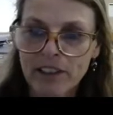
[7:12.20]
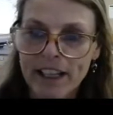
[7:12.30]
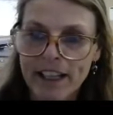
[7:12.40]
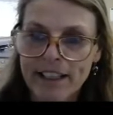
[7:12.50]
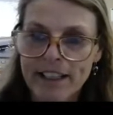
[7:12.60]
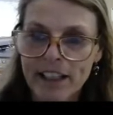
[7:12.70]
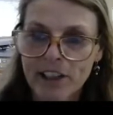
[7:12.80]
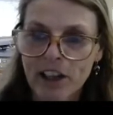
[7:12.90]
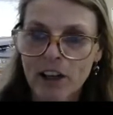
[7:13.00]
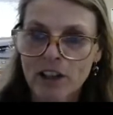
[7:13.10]
glands that
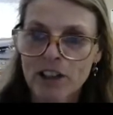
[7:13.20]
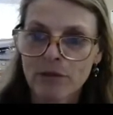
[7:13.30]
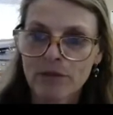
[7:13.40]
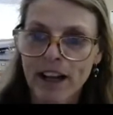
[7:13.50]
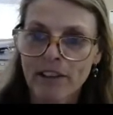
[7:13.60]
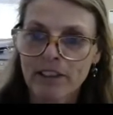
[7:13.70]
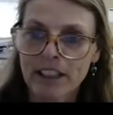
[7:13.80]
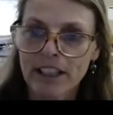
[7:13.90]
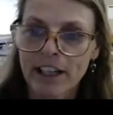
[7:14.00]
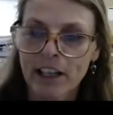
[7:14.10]
are
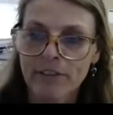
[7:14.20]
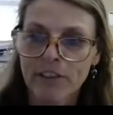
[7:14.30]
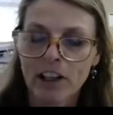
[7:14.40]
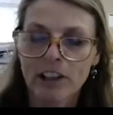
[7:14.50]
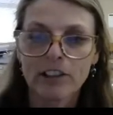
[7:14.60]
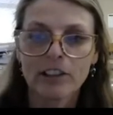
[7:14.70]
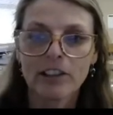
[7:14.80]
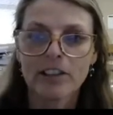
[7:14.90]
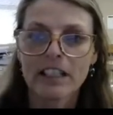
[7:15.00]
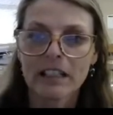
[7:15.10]
surrounding the hair follicle
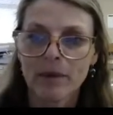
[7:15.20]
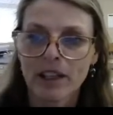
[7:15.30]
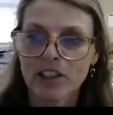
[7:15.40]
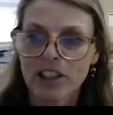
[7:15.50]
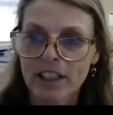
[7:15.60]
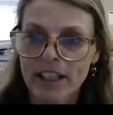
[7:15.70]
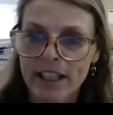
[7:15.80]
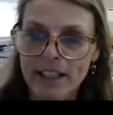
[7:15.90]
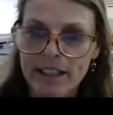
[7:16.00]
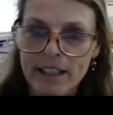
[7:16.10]
are the sebaceous
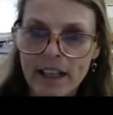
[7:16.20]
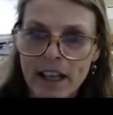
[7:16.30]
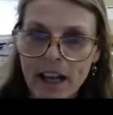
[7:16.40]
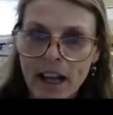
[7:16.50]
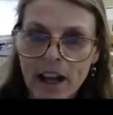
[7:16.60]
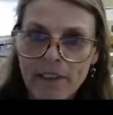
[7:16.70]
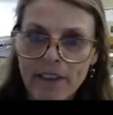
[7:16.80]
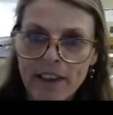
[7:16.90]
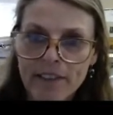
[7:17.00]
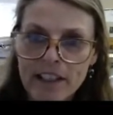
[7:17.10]
glands. And
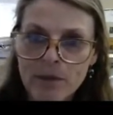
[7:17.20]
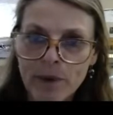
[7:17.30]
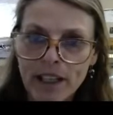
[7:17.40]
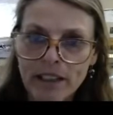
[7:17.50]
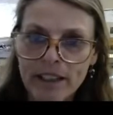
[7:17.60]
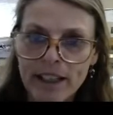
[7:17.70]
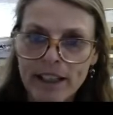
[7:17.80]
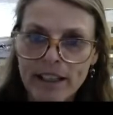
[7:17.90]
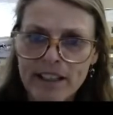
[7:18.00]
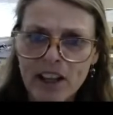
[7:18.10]
then the sweat
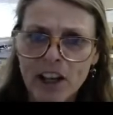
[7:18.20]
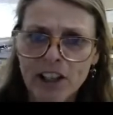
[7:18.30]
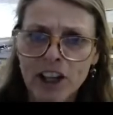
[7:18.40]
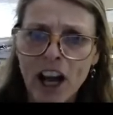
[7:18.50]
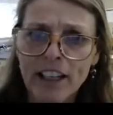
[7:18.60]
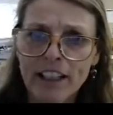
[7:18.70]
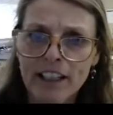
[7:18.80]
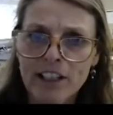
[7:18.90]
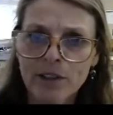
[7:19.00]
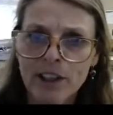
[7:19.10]
glands are not
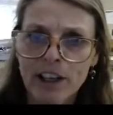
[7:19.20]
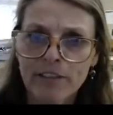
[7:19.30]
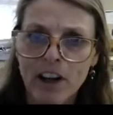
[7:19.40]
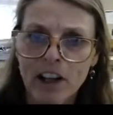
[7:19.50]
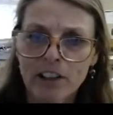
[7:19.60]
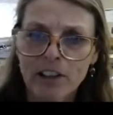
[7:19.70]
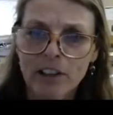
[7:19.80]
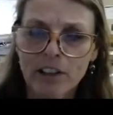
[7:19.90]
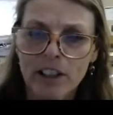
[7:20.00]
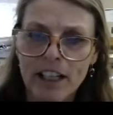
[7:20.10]
next to a hair
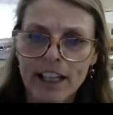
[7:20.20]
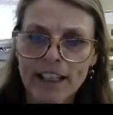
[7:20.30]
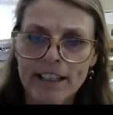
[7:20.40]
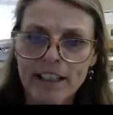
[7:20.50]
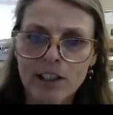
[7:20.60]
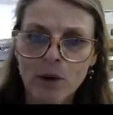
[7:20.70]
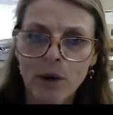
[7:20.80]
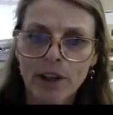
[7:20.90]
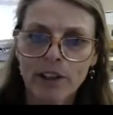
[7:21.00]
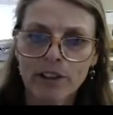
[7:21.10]
follicle. It's this
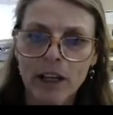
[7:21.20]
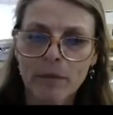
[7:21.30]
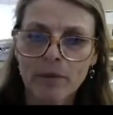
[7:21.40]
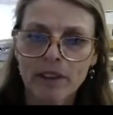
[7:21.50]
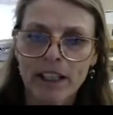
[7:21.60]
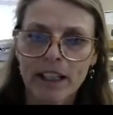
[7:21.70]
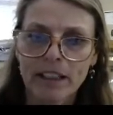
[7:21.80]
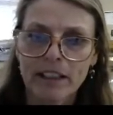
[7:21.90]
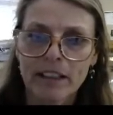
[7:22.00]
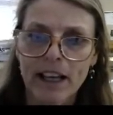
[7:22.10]
coiled up
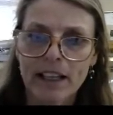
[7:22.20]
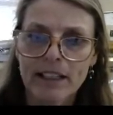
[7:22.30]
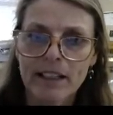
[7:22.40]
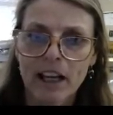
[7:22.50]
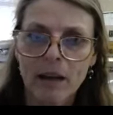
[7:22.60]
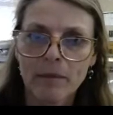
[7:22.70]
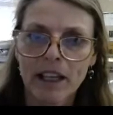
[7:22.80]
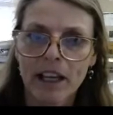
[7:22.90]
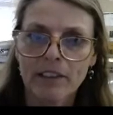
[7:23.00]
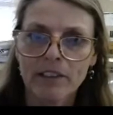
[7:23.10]
gland that's
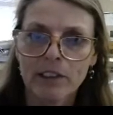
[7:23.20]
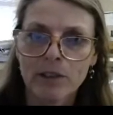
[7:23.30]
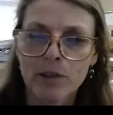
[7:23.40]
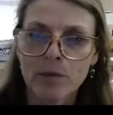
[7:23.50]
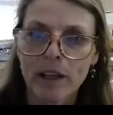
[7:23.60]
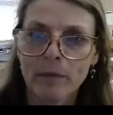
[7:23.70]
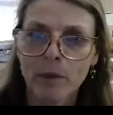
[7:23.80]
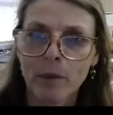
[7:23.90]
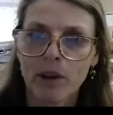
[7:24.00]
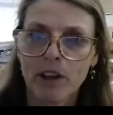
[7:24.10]
coming out of a little sweat
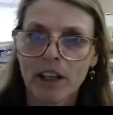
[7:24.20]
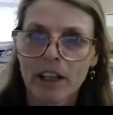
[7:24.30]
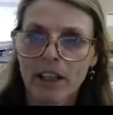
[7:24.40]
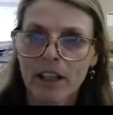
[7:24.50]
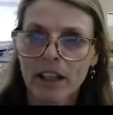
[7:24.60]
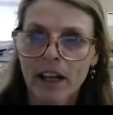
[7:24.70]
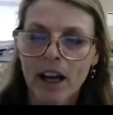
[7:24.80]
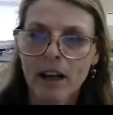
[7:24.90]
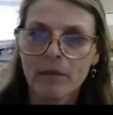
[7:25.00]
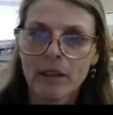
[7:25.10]
pore
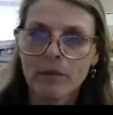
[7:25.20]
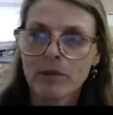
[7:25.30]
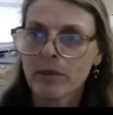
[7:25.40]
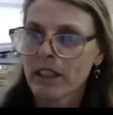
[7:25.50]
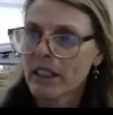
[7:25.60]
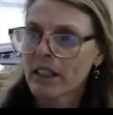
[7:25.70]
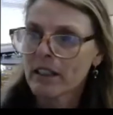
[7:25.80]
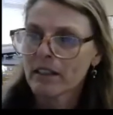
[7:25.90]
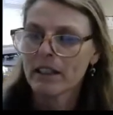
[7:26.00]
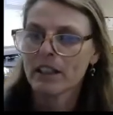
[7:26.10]
in between and
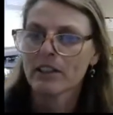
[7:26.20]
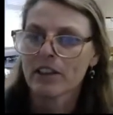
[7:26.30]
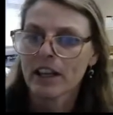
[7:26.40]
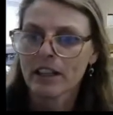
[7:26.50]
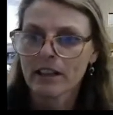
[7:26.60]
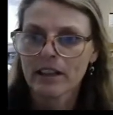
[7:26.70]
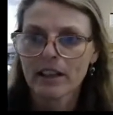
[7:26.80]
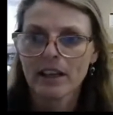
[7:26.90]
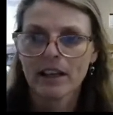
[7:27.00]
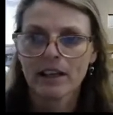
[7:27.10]
near the